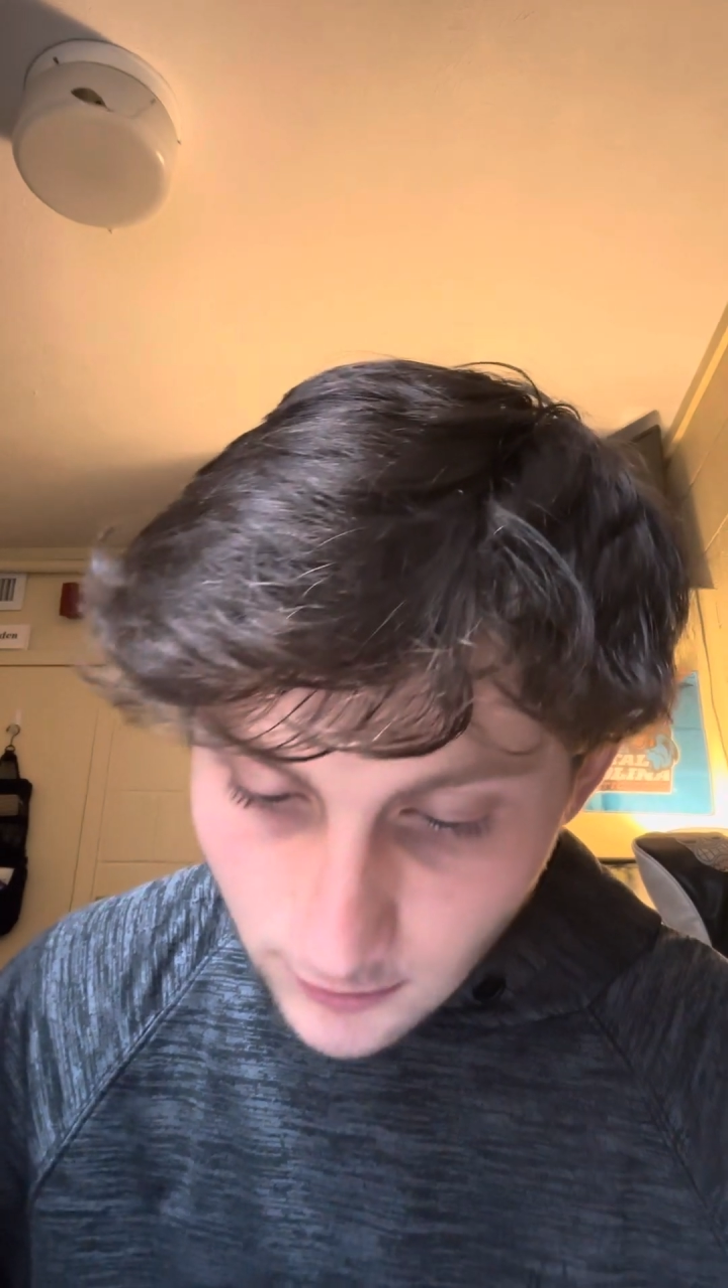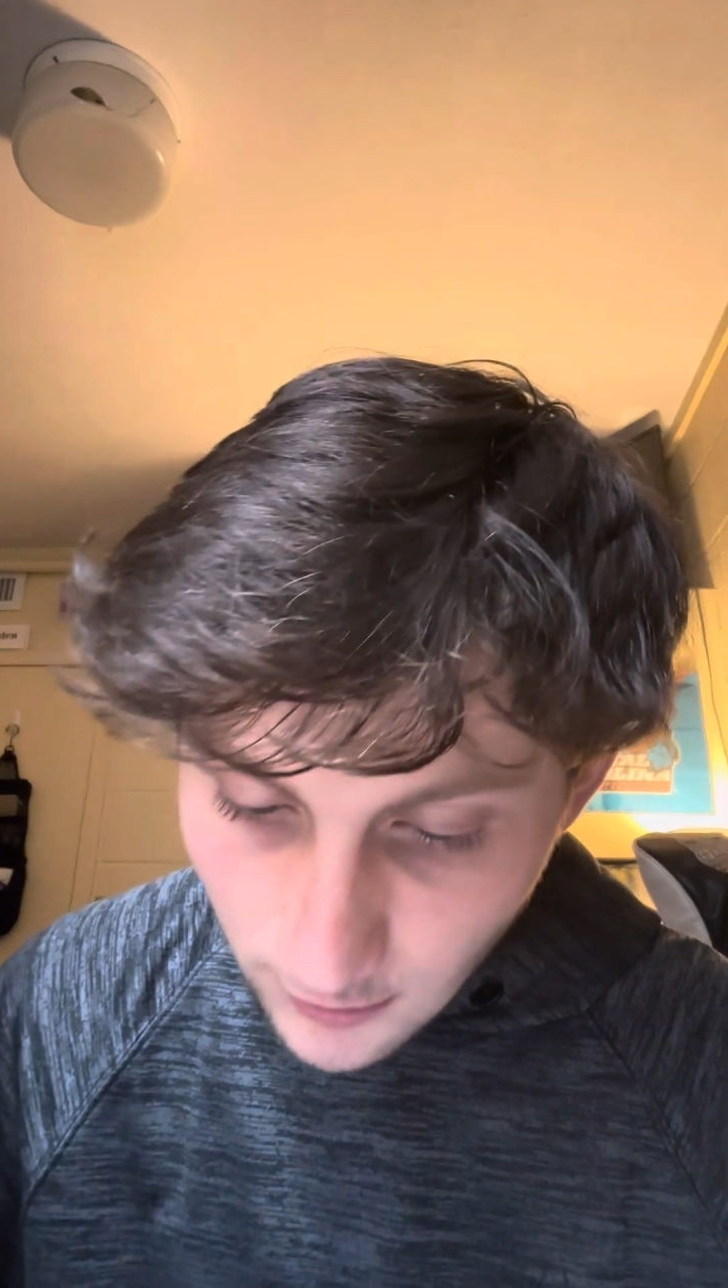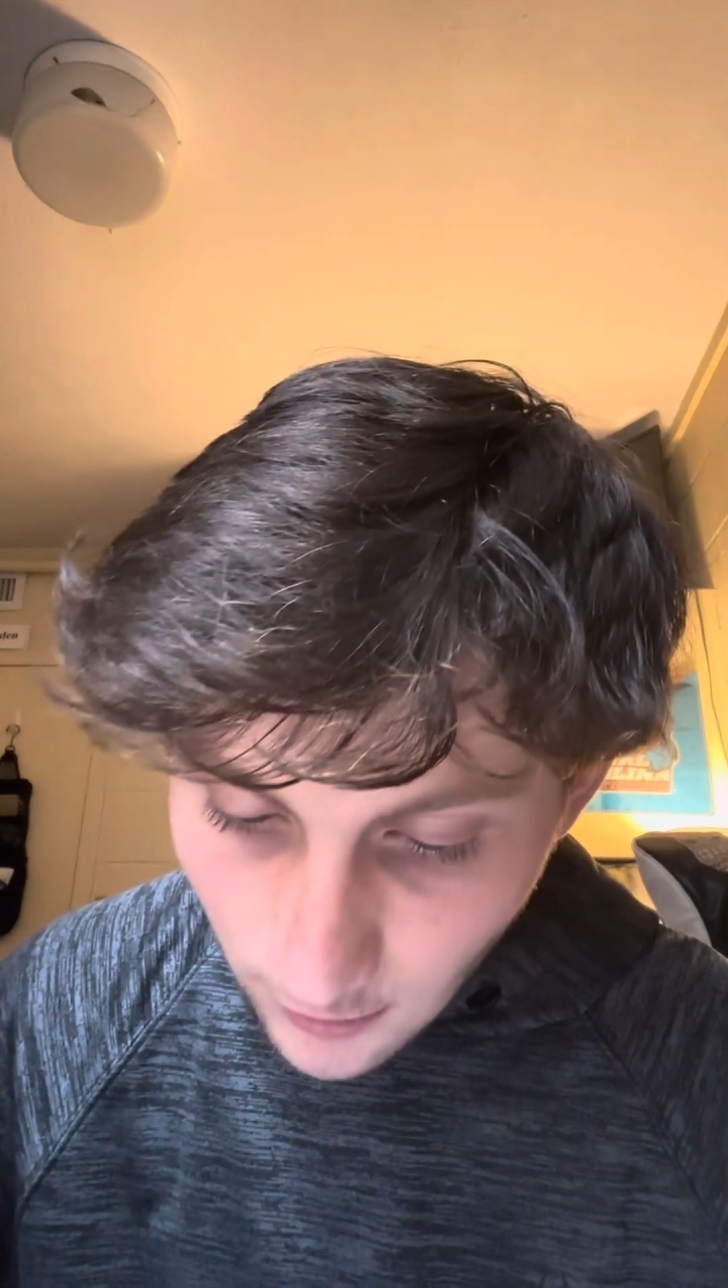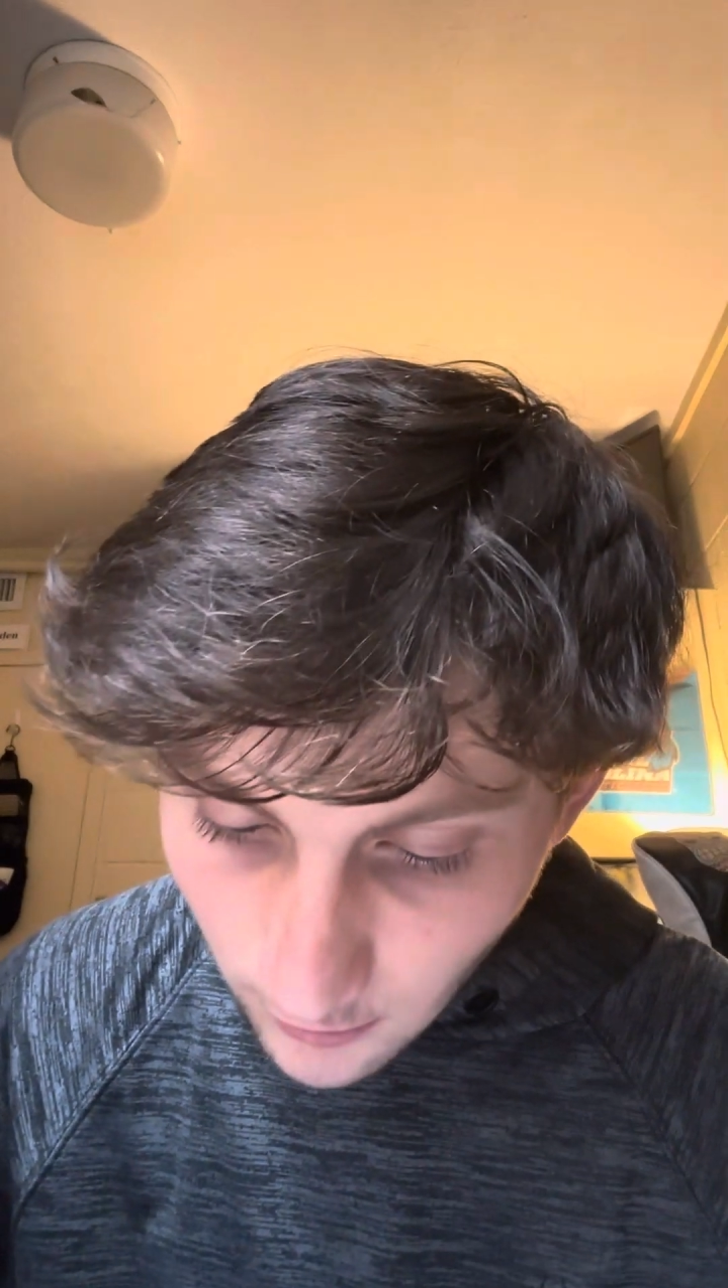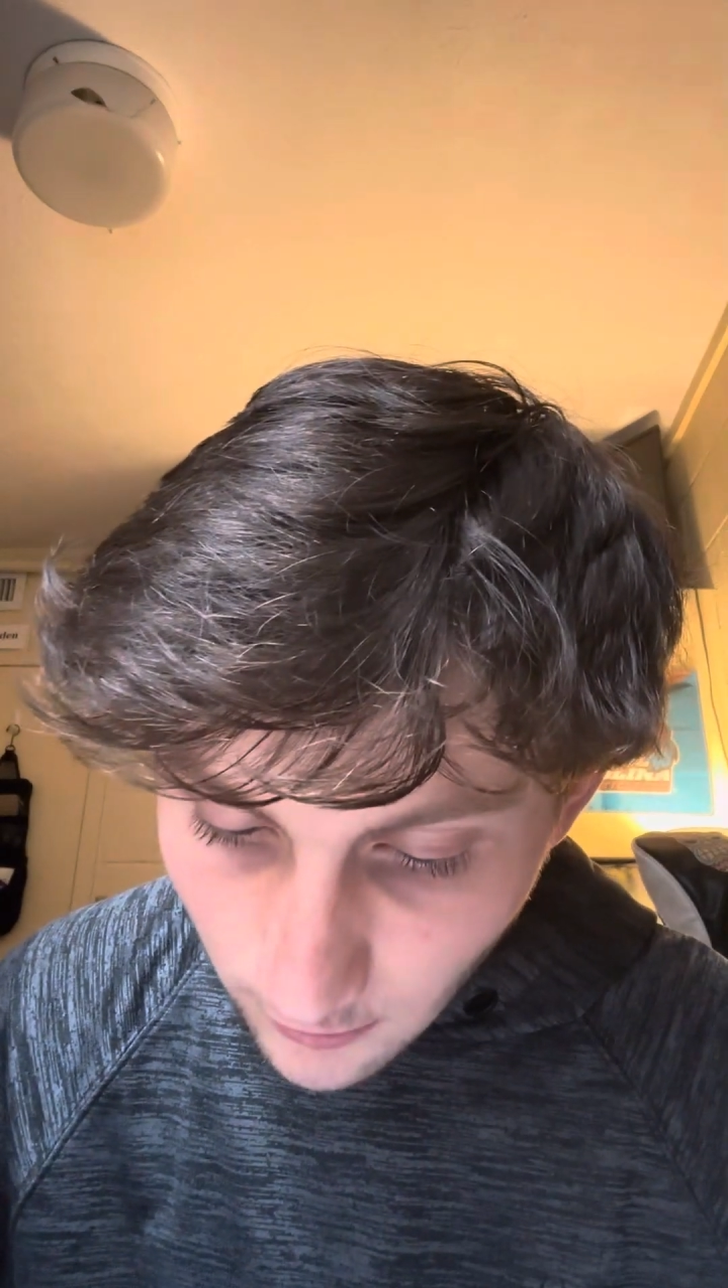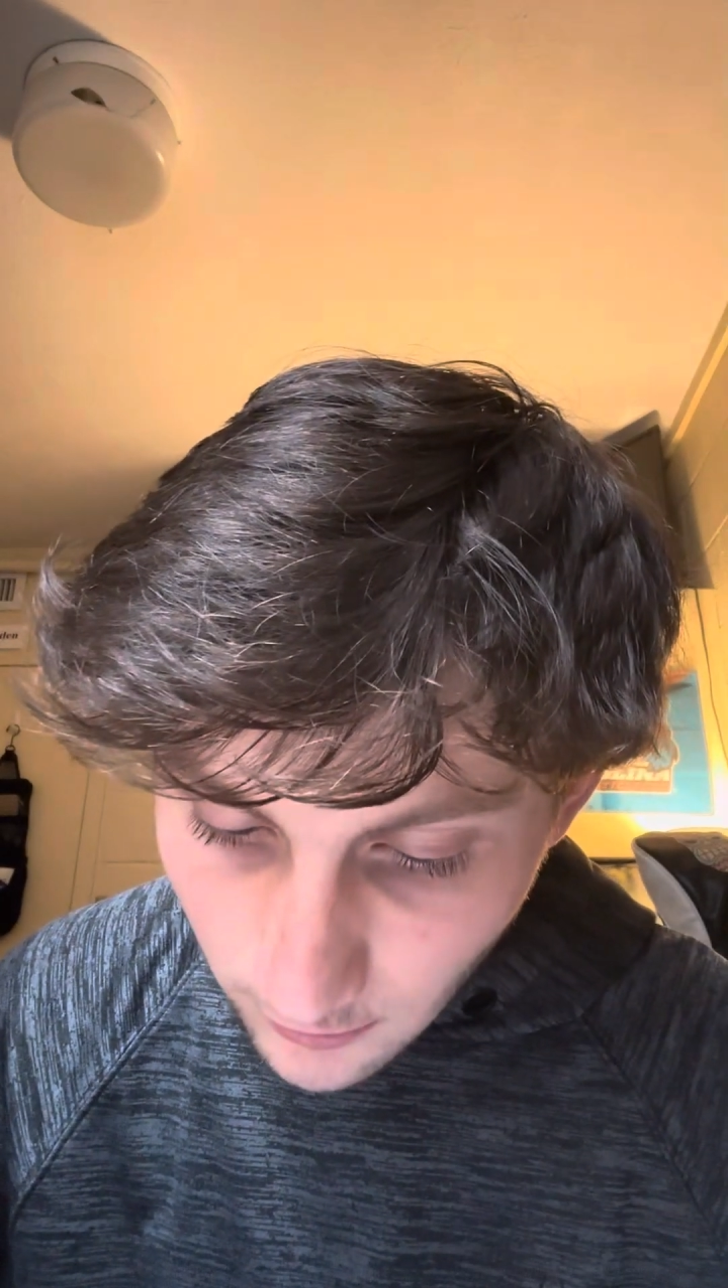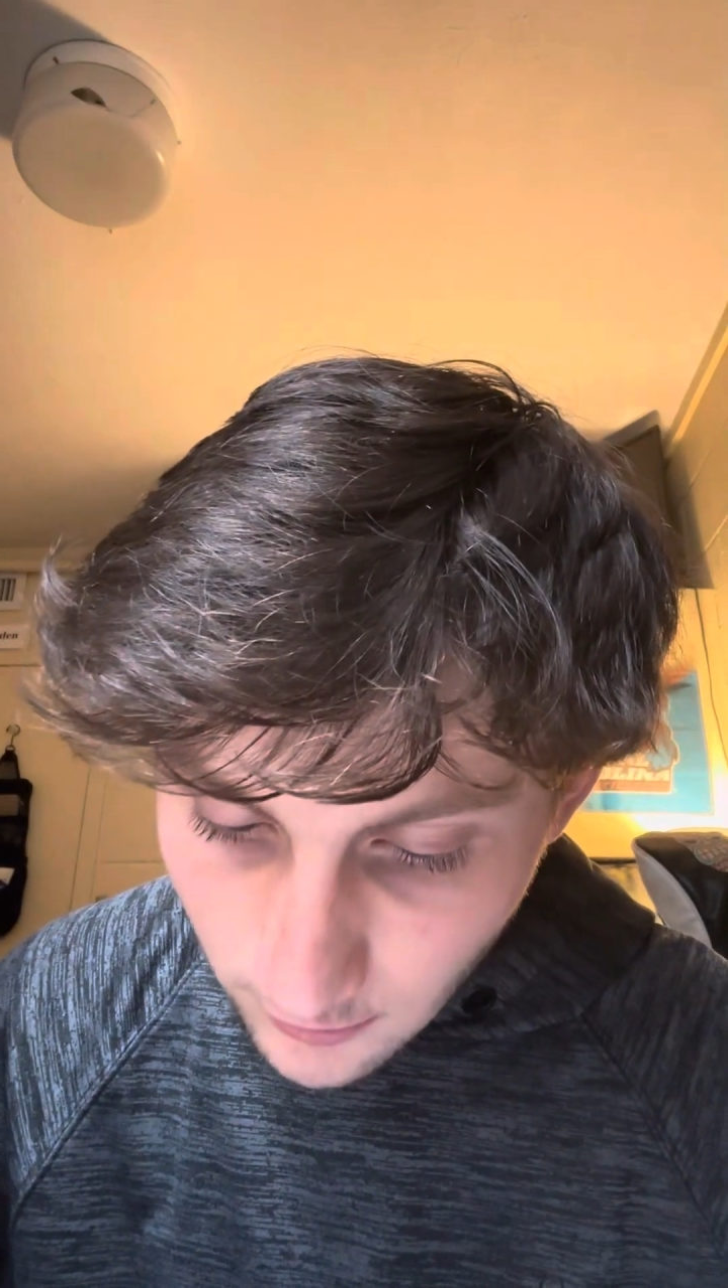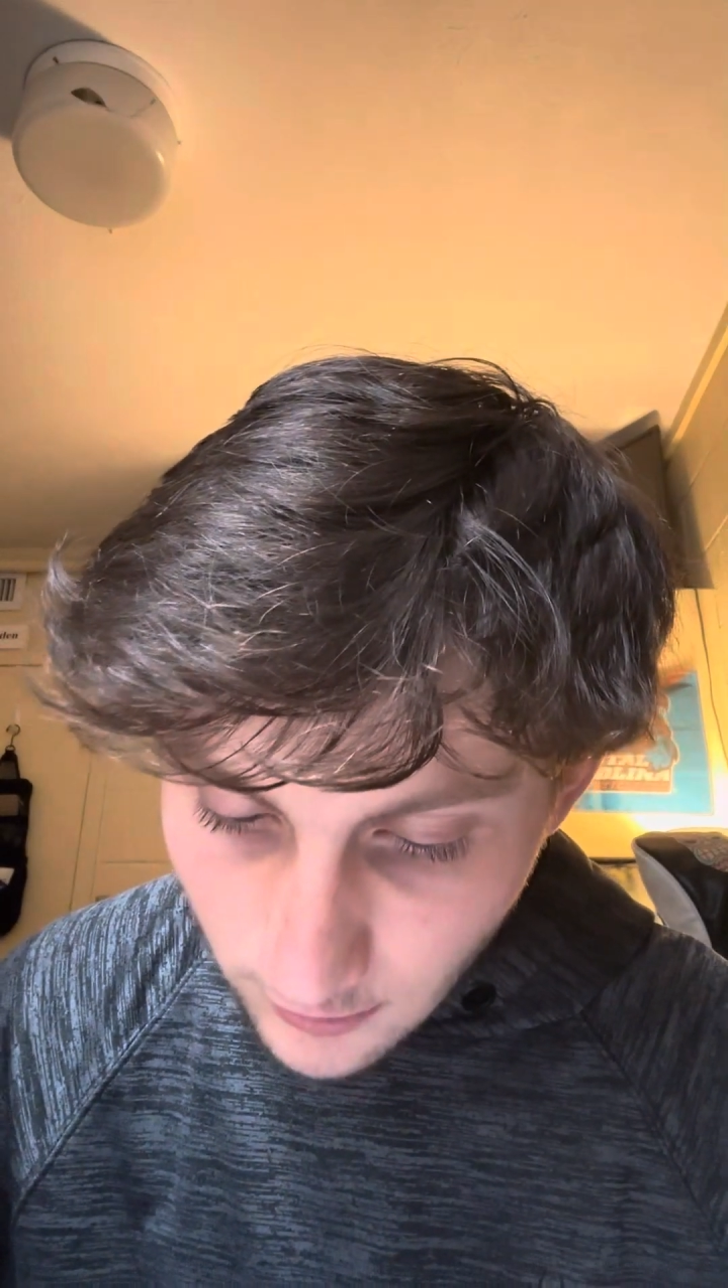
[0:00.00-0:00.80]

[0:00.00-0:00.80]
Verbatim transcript: co